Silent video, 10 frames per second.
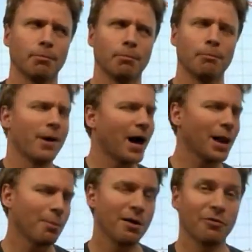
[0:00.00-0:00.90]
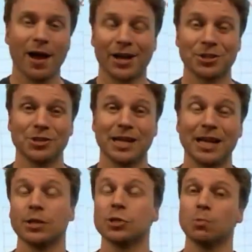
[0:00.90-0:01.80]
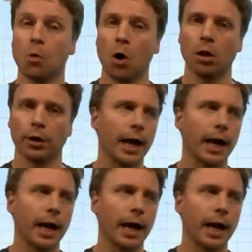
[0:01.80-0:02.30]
bottom of my fraction is getting smaller,